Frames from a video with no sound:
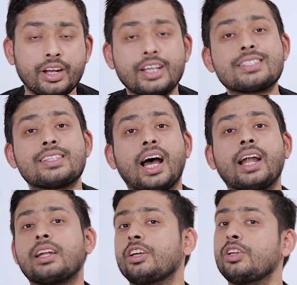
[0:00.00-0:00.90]
here is
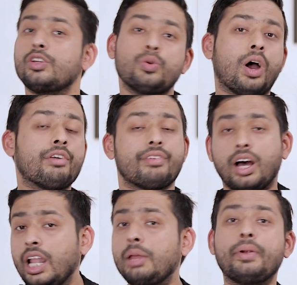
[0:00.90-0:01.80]
that you have
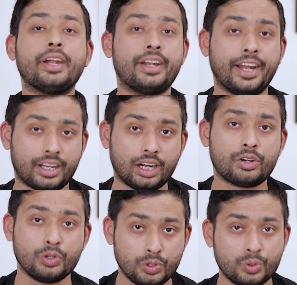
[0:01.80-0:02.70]
unlimited
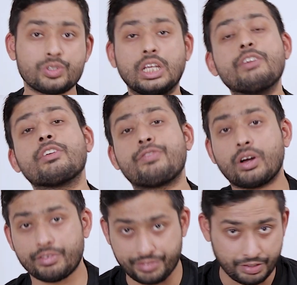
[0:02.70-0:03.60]
data to use even
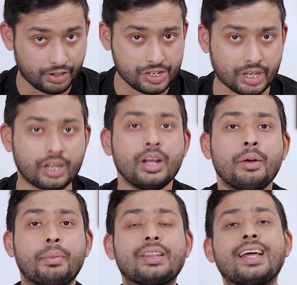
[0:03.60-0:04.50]
for a free version,
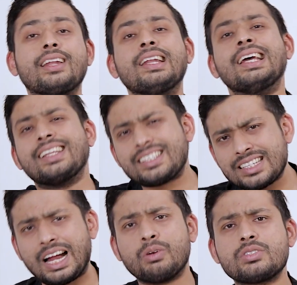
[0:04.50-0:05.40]
but then there's
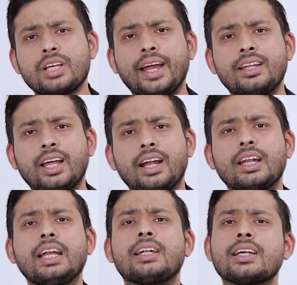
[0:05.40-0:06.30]
a downside
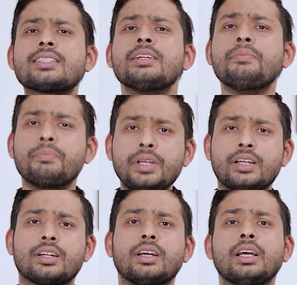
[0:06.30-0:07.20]
that it doesn't
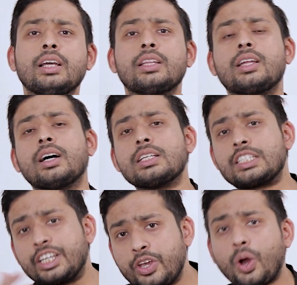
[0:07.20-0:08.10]
meet the
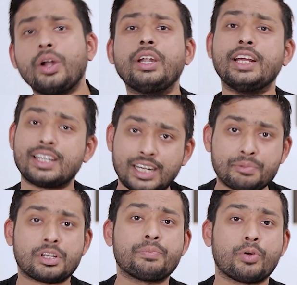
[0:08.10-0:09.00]
security
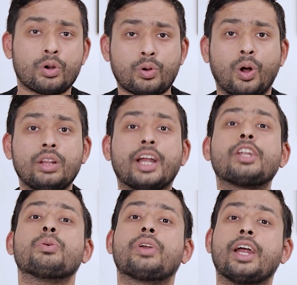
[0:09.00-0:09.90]
encryption protocol
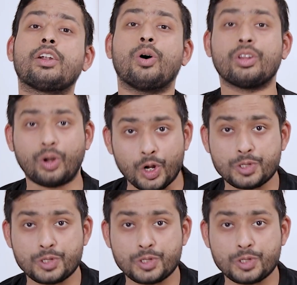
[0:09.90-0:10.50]
that you get on the